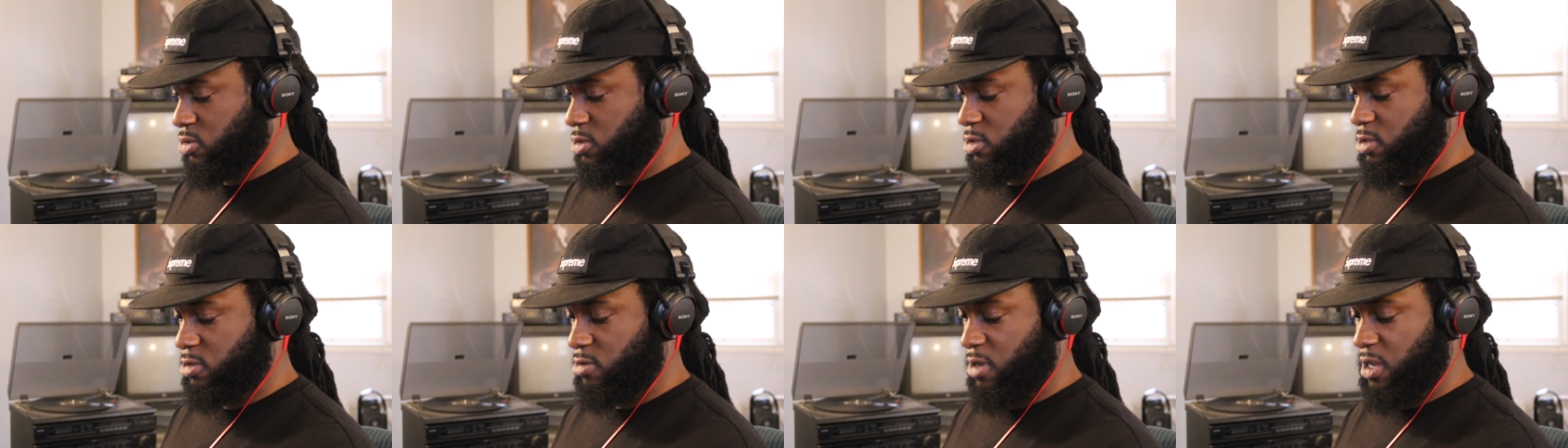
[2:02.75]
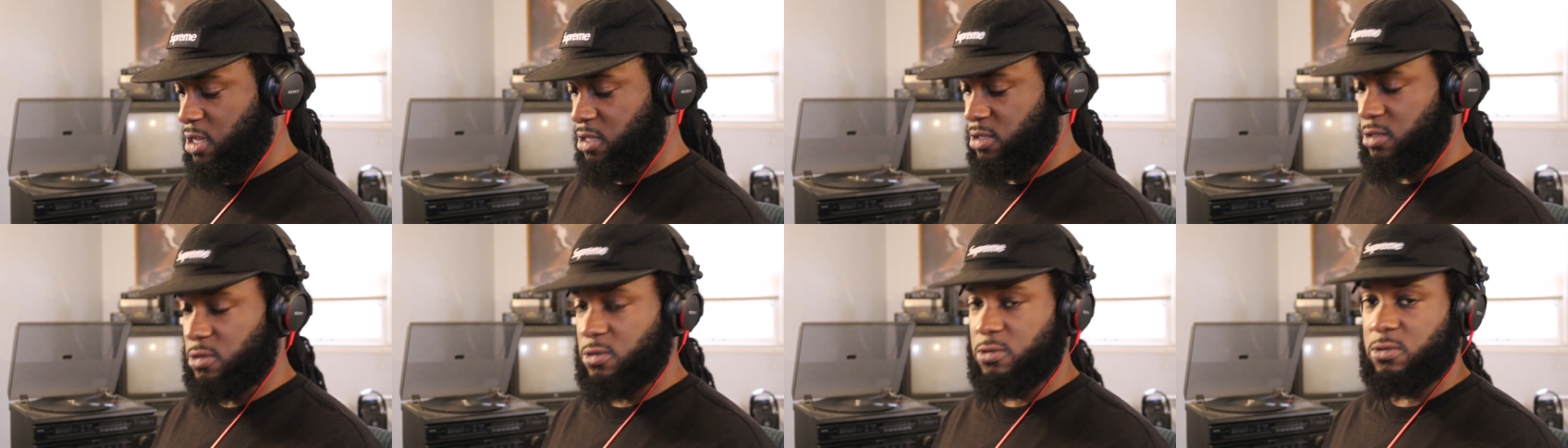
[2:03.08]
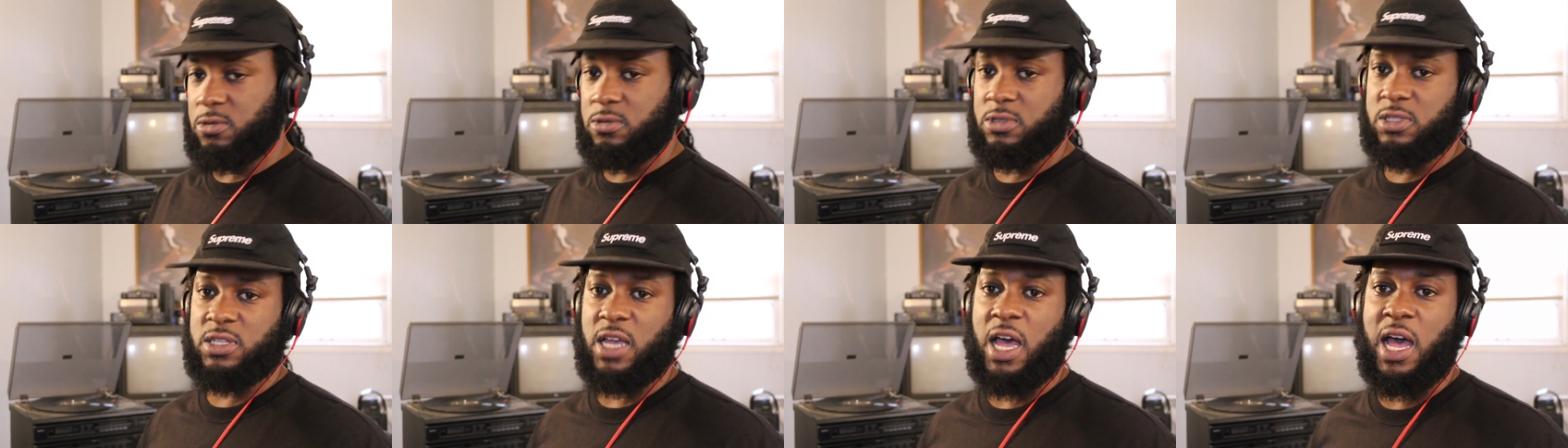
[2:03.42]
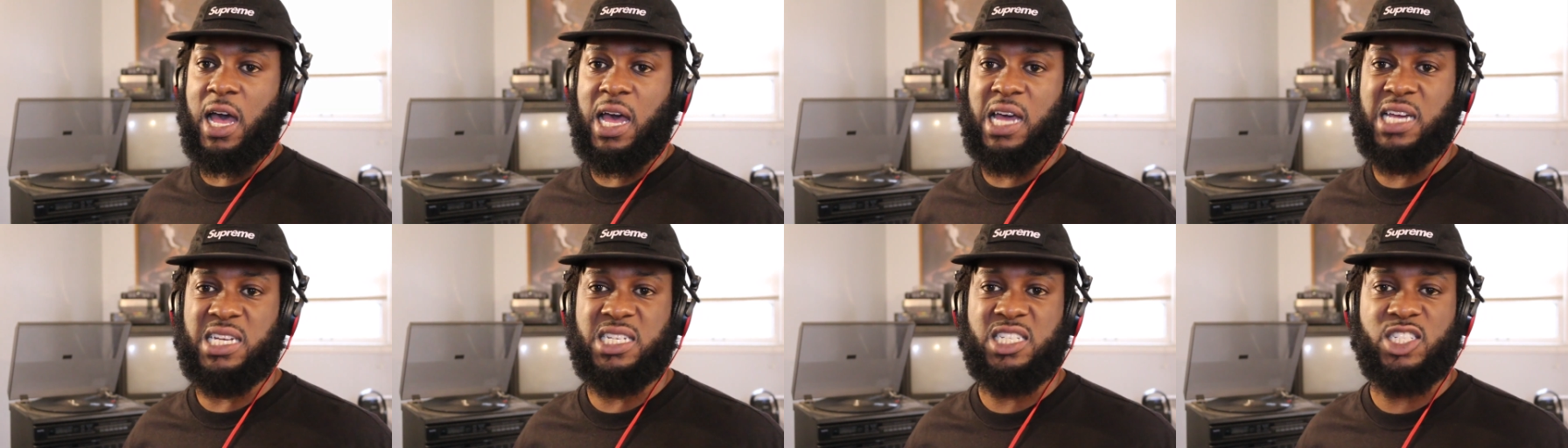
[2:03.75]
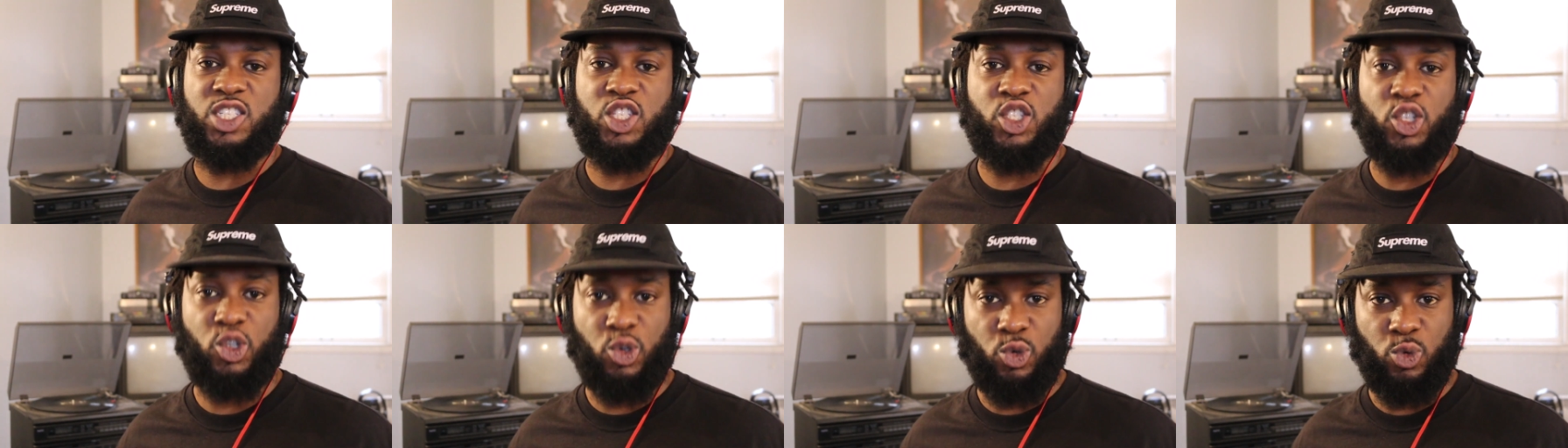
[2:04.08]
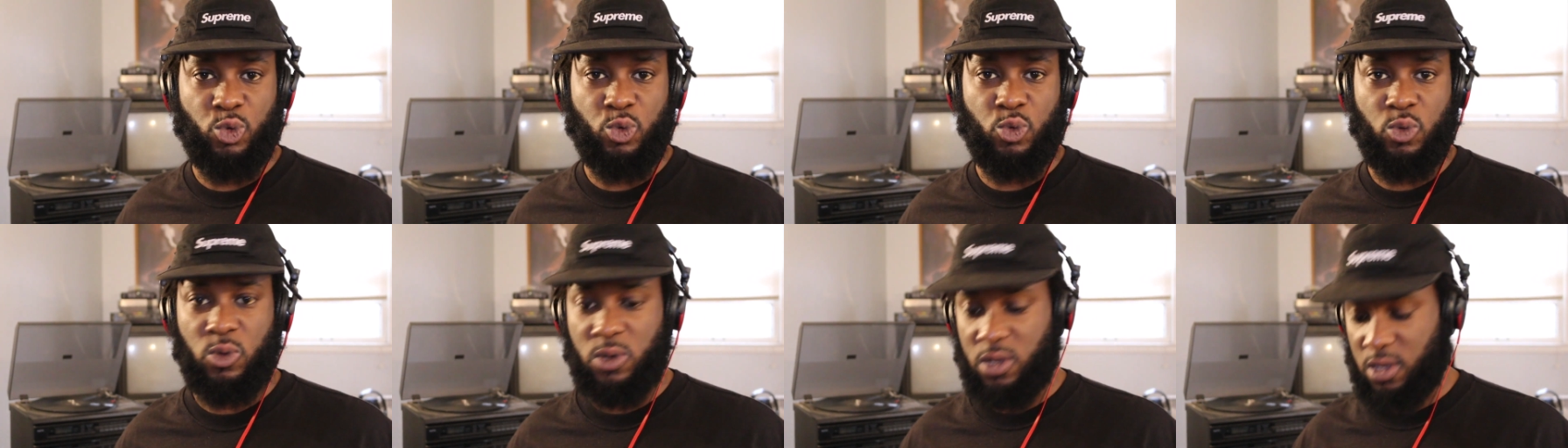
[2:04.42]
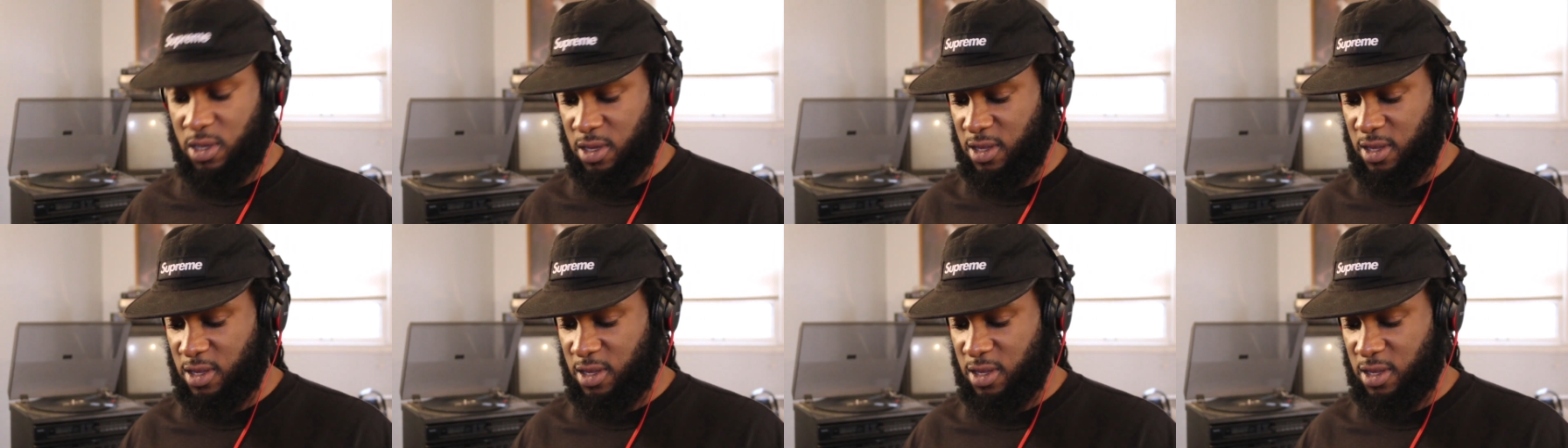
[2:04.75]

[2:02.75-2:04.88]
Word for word: straight to side two.